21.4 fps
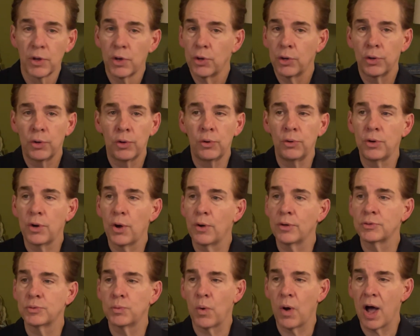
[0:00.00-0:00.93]
Who
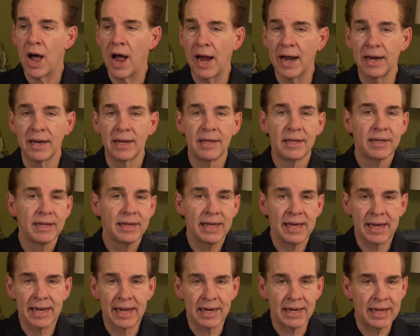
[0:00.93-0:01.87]
knows why?
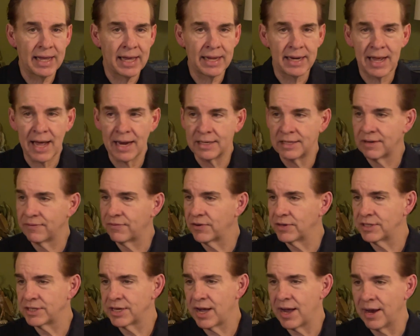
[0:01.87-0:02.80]
It can hit at
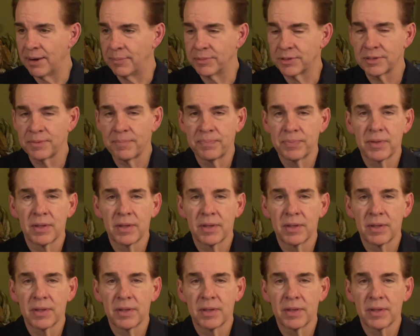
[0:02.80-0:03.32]
different times.